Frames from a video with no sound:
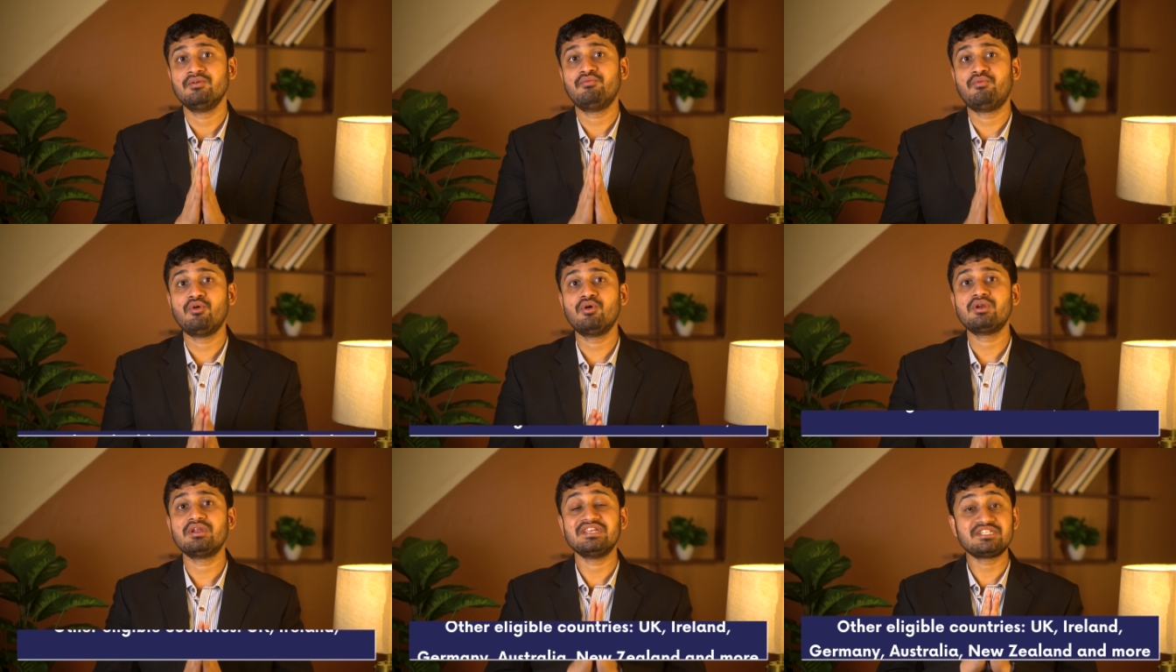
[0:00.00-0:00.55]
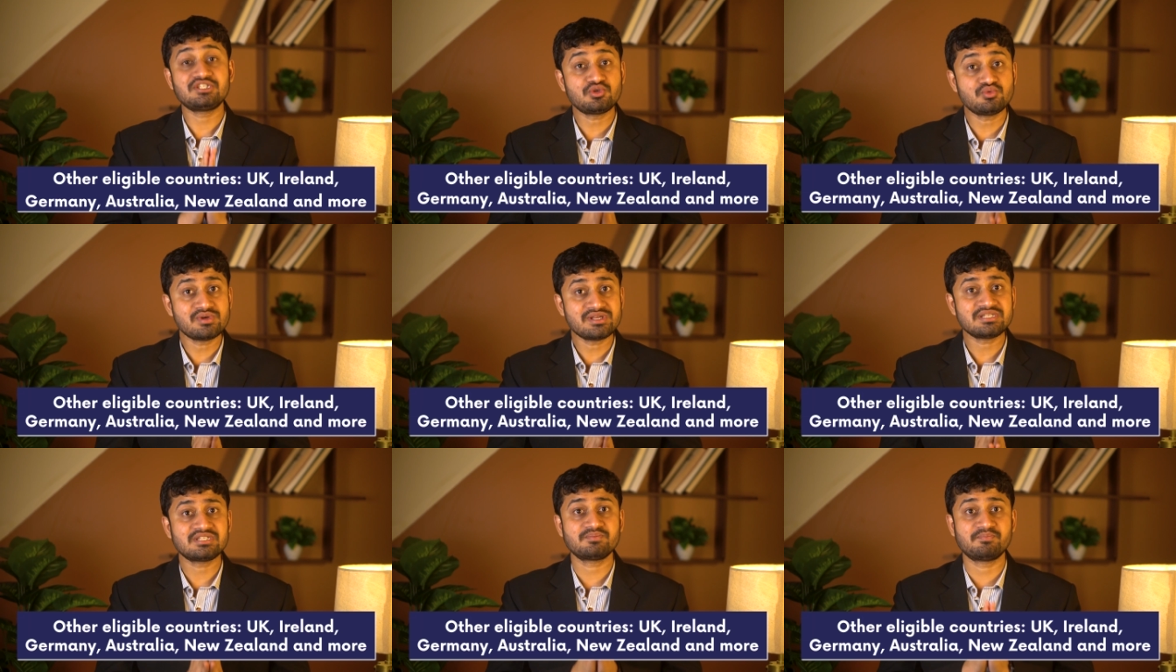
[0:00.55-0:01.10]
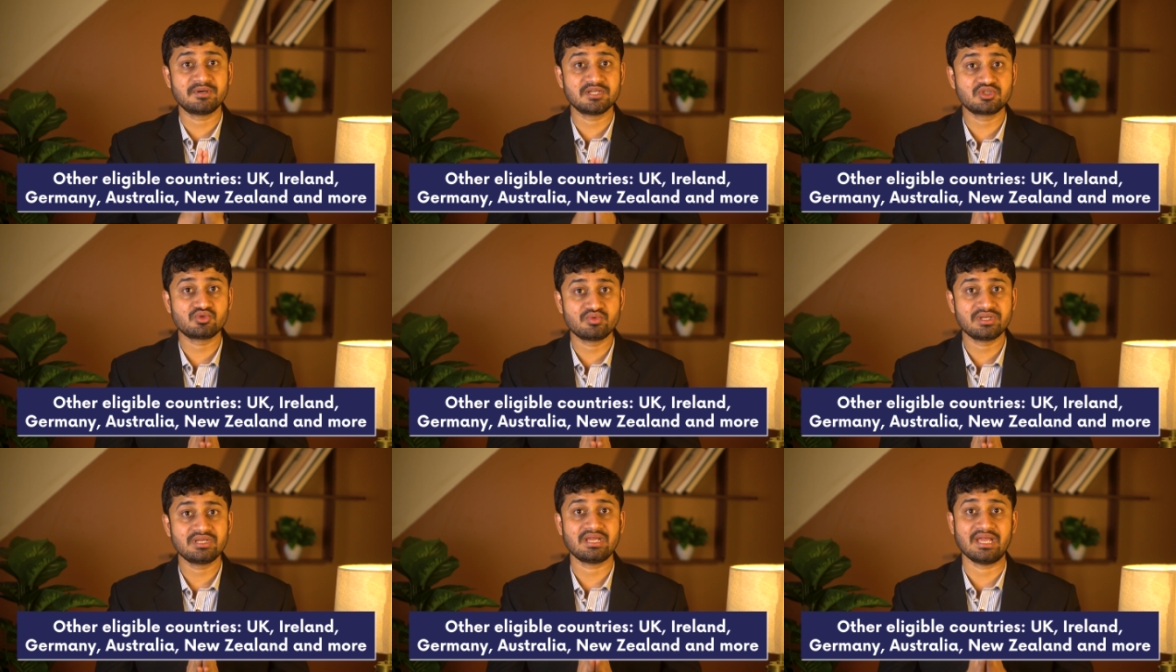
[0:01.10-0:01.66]
for students
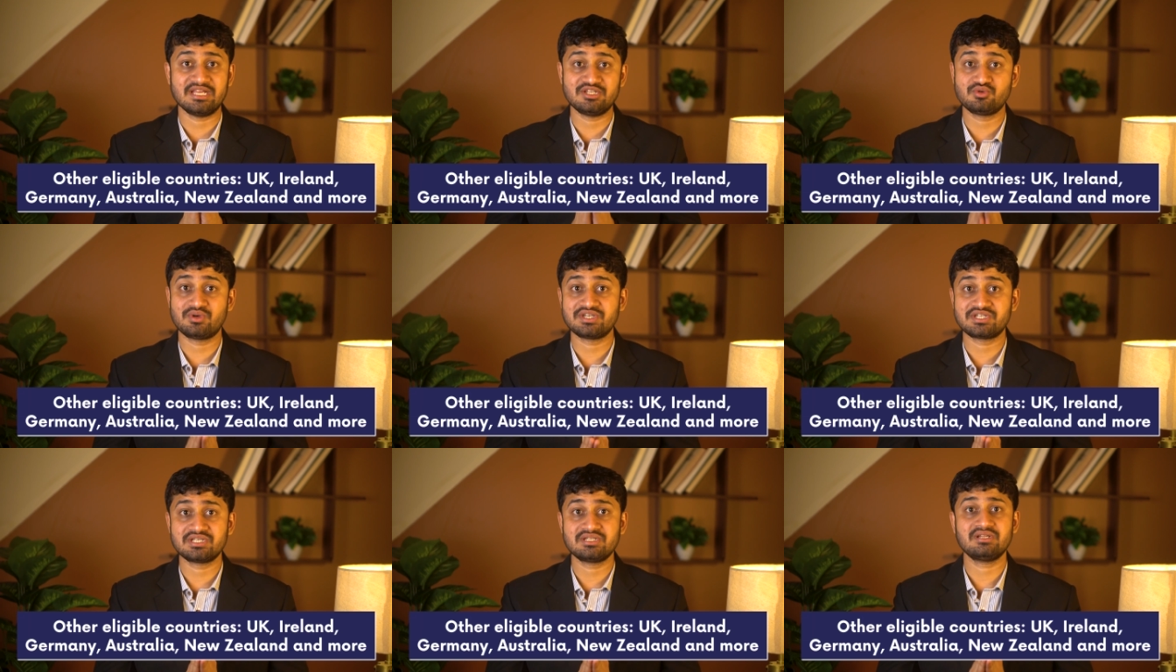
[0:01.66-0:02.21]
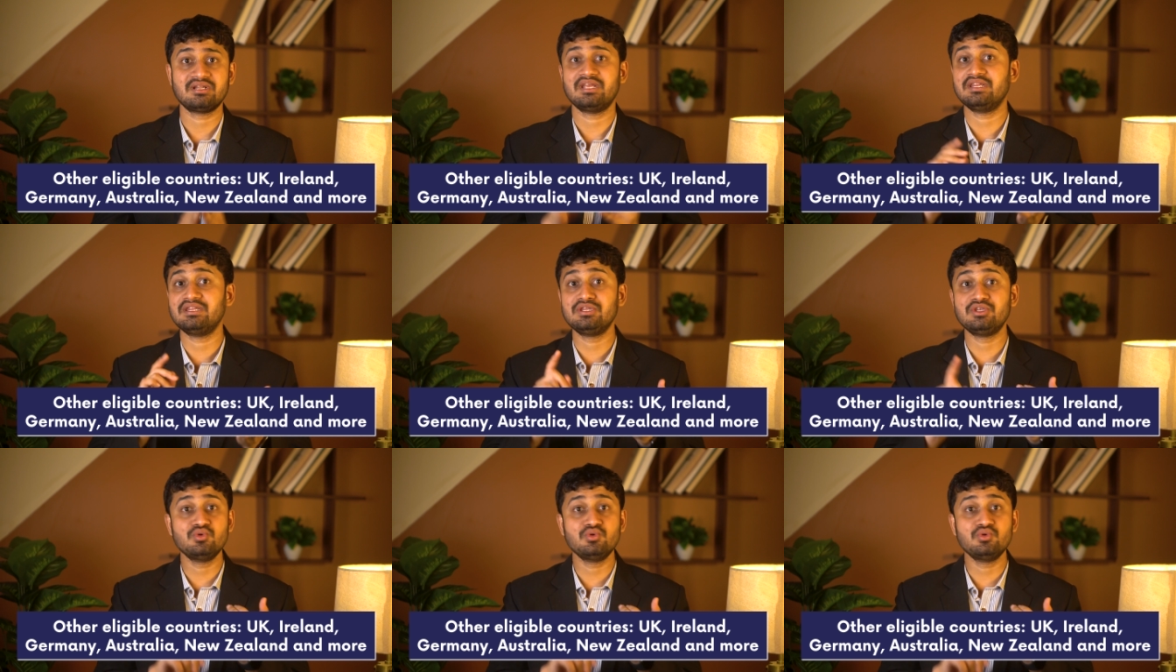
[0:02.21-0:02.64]
pursuing education in